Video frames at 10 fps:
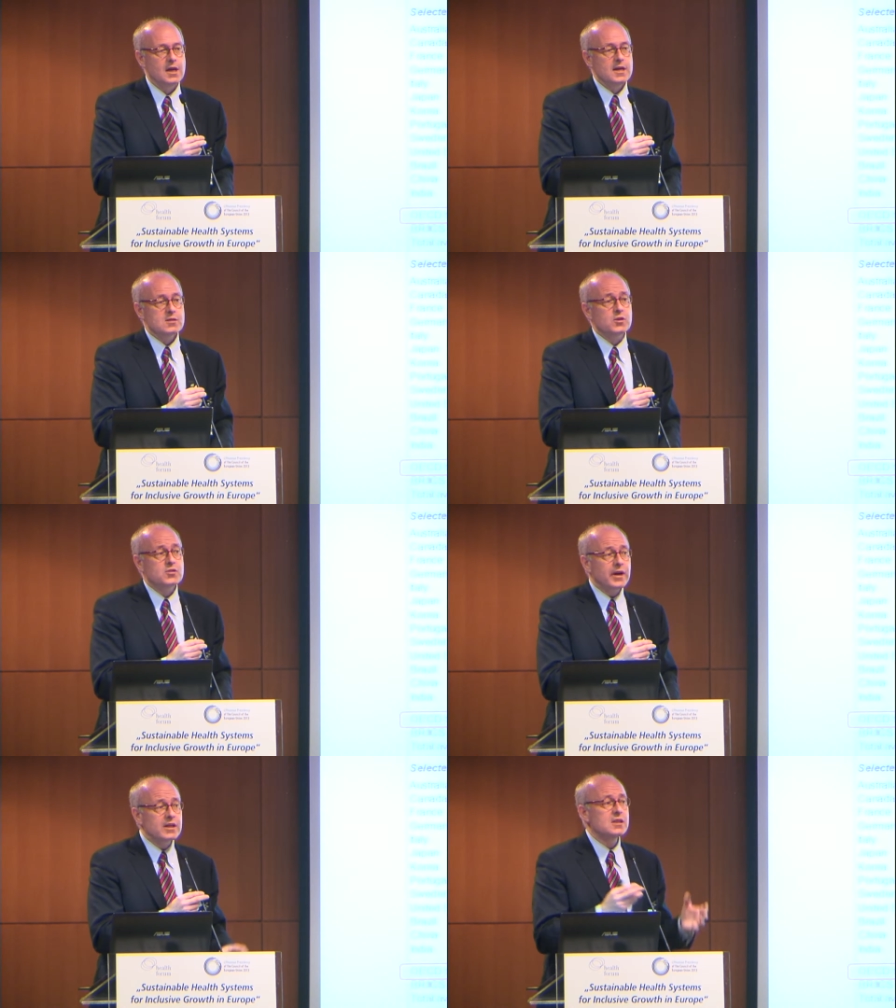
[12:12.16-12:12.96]
So it's
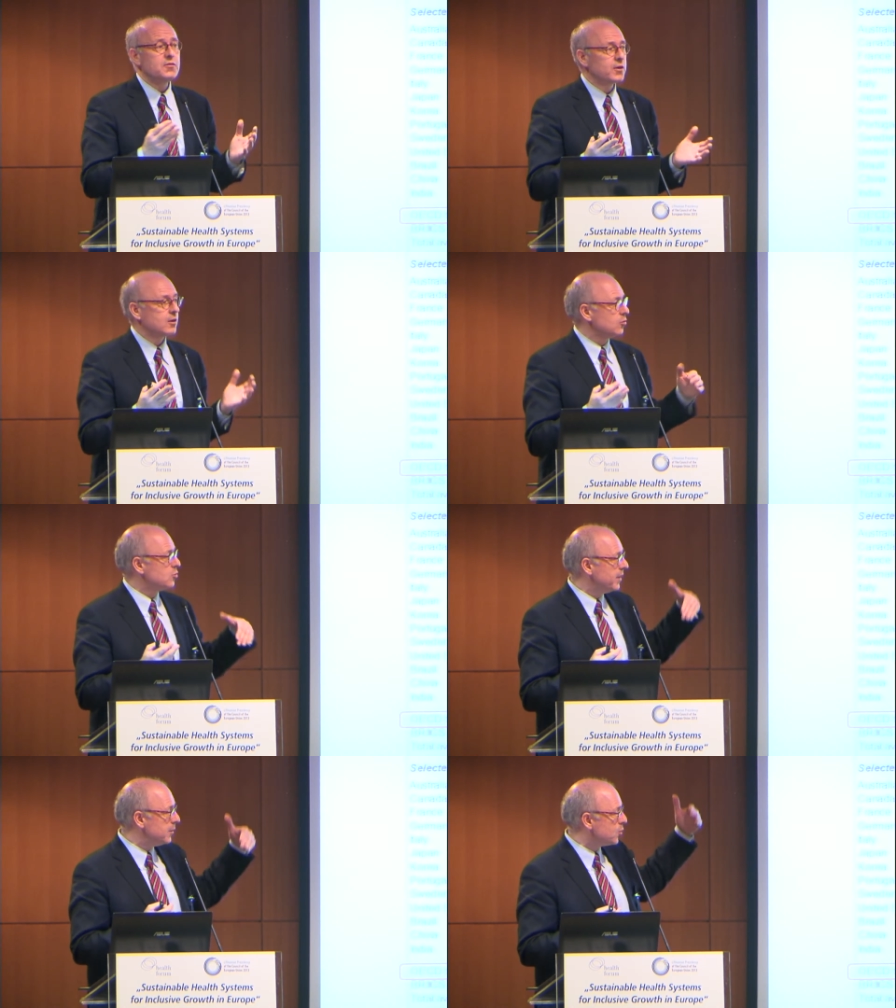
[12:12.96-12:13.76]
very difficult to
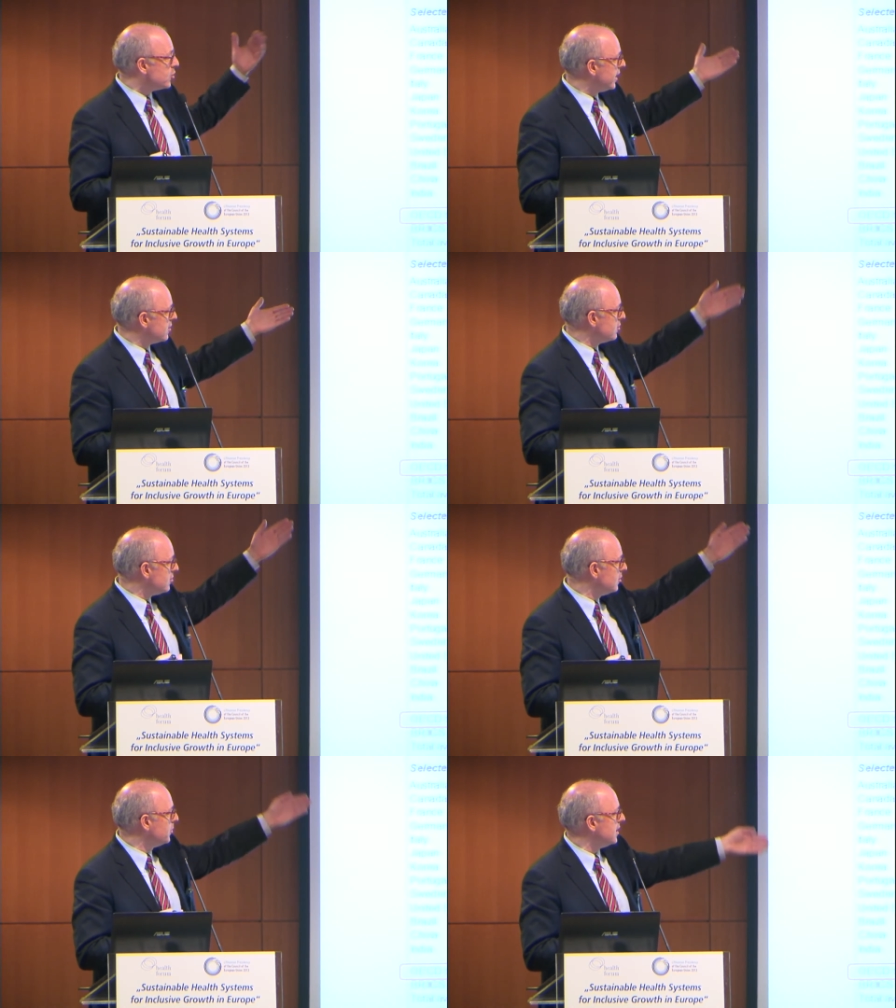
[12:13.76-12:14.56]
make projections
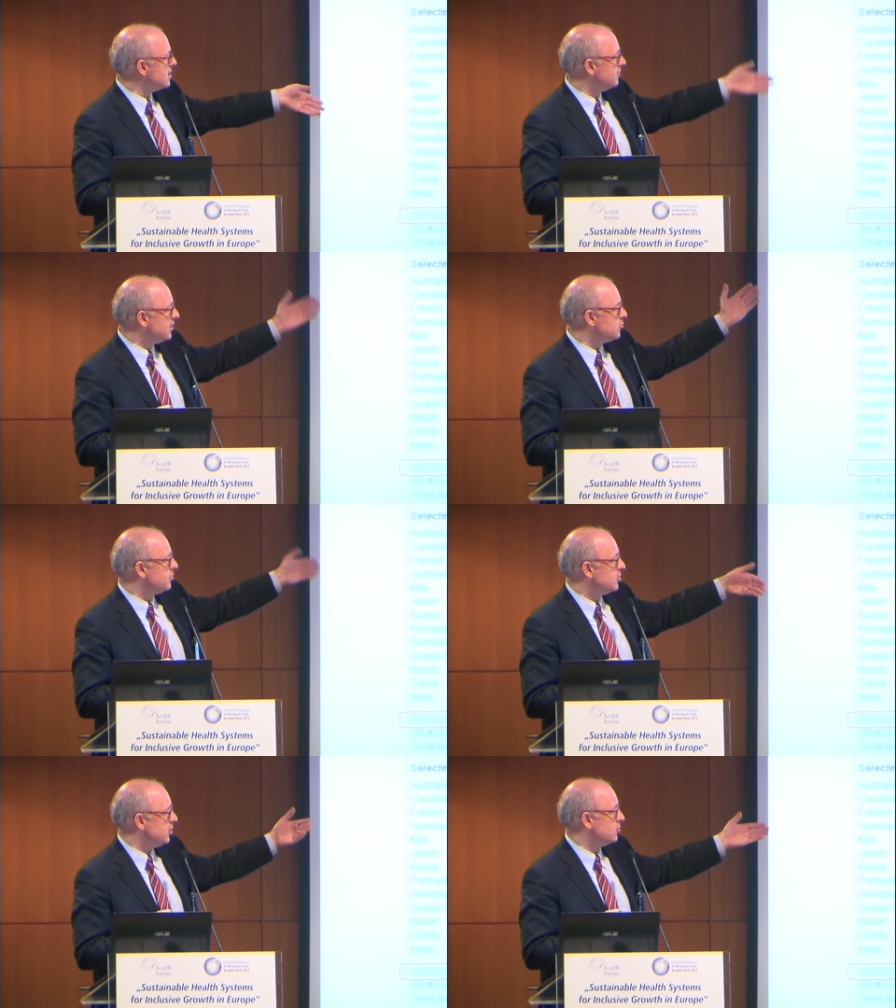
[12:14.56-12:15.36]
on the basis of this
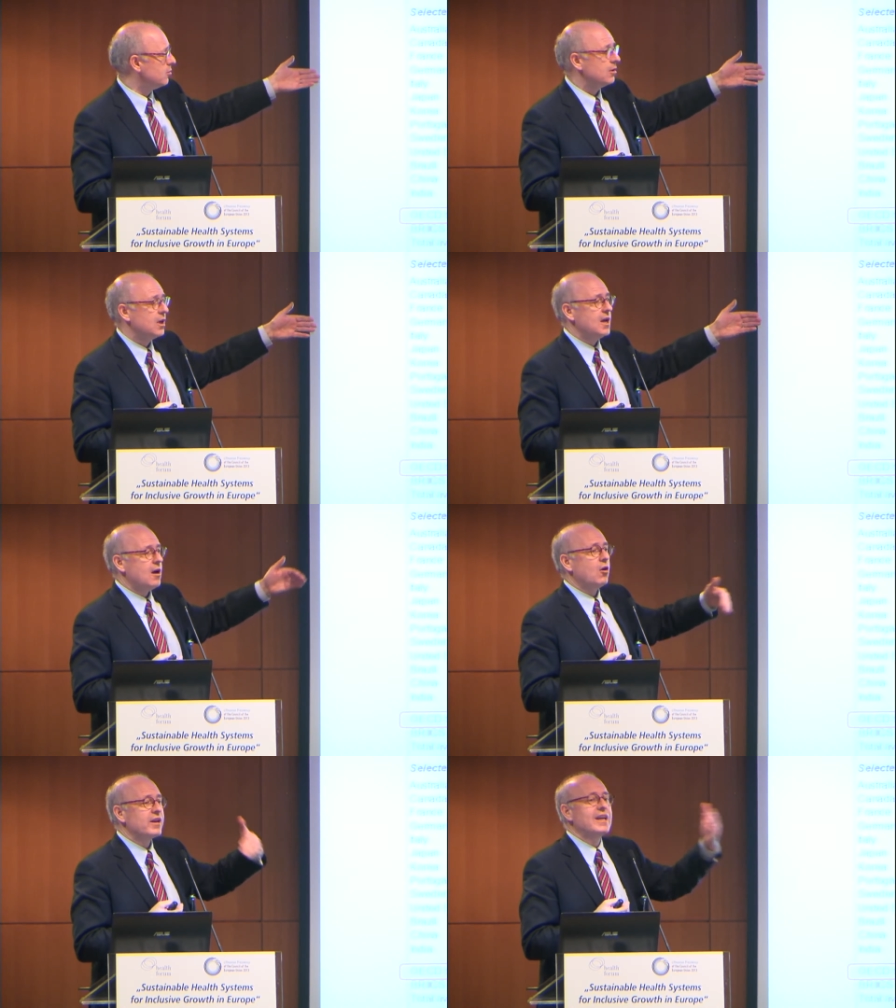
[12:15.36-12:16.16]
residual
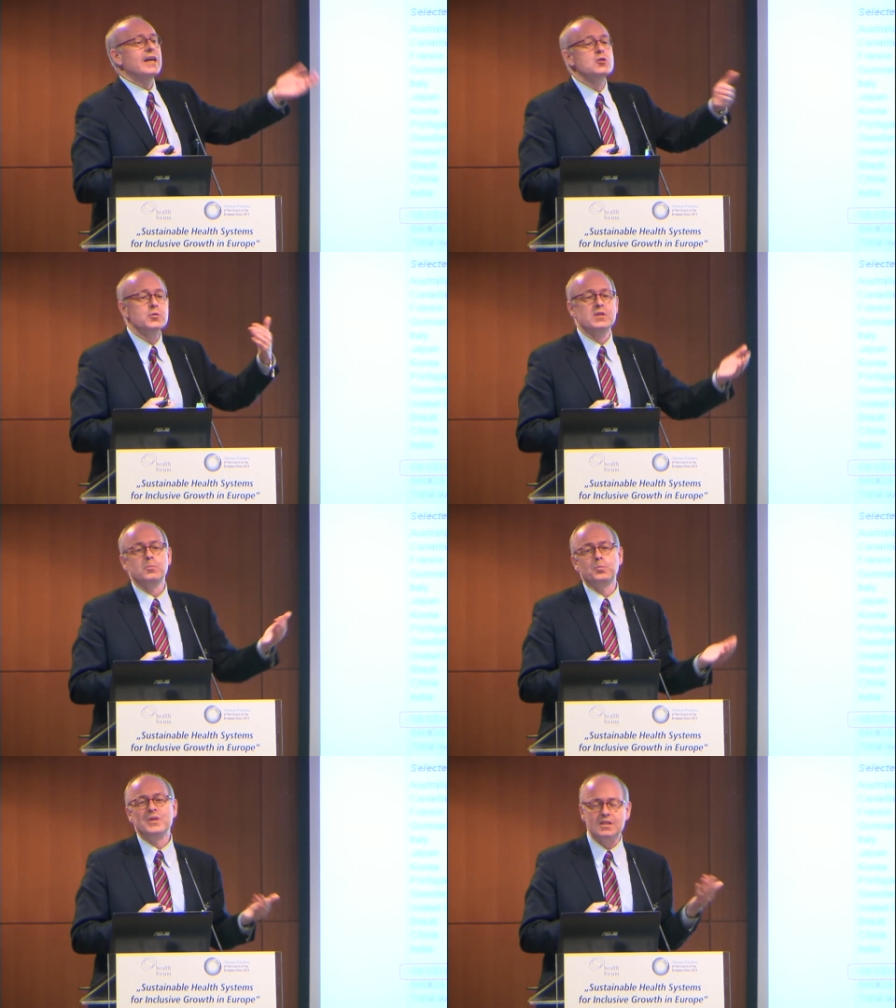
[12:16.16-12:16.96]
on a
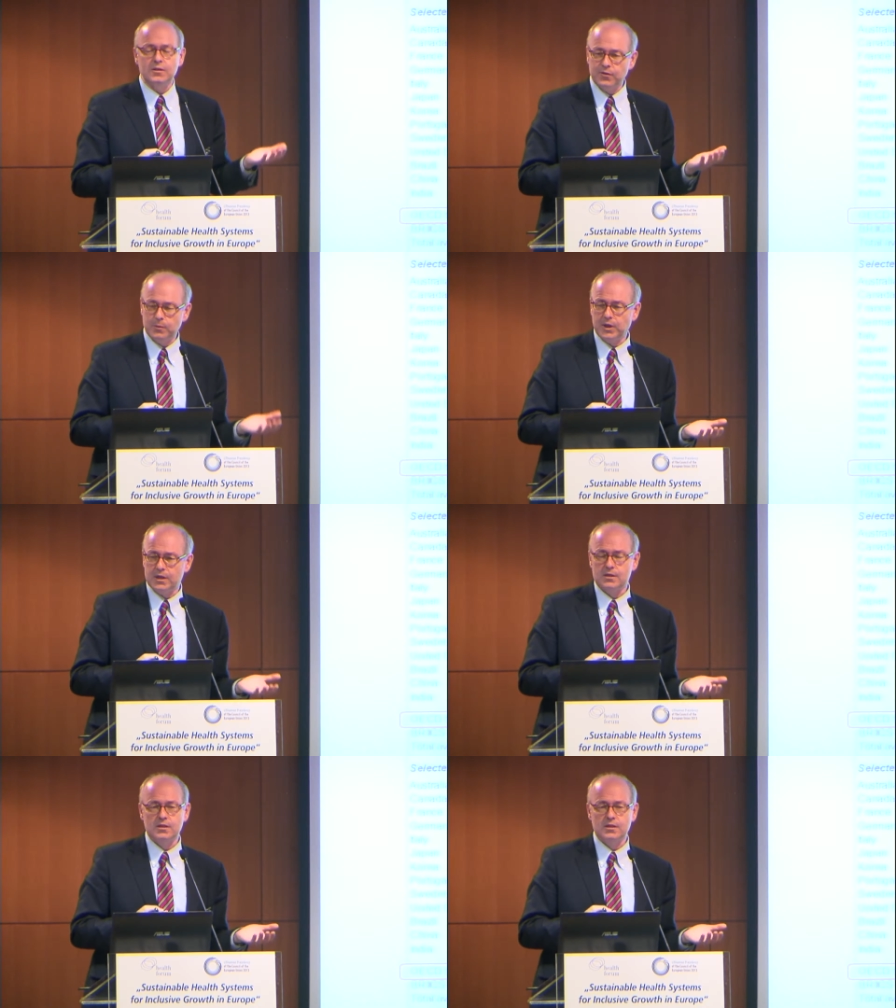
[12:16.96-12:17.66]
country-specific basis.